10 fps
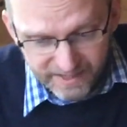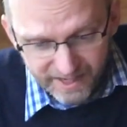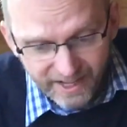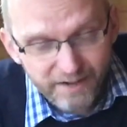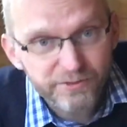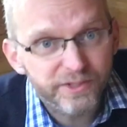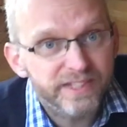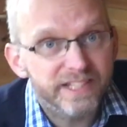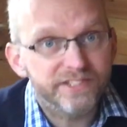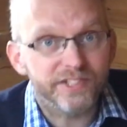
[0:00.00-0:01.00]
And I've done
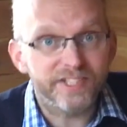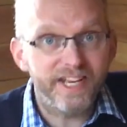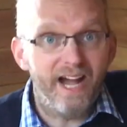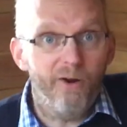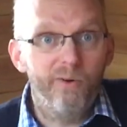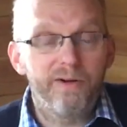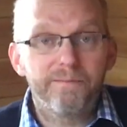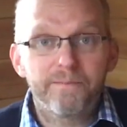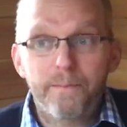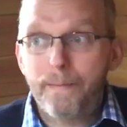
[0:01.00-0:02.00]
this just now
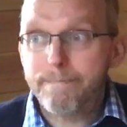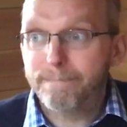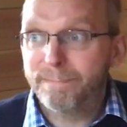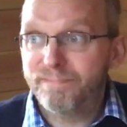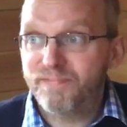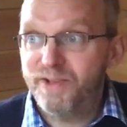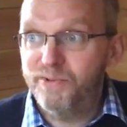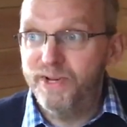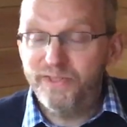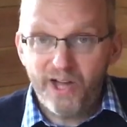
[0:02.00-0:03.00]

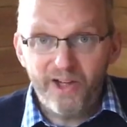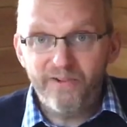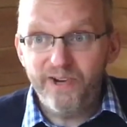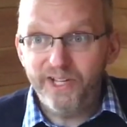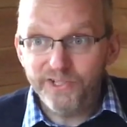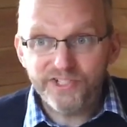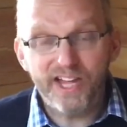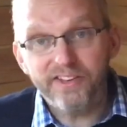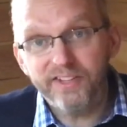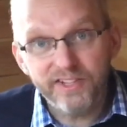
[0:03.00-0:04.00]
with real
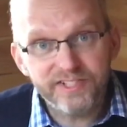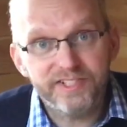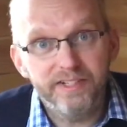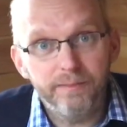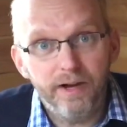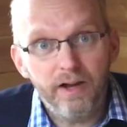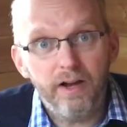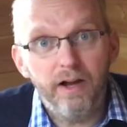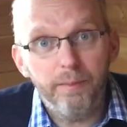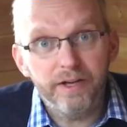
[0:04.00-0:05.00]
sadness in my heart,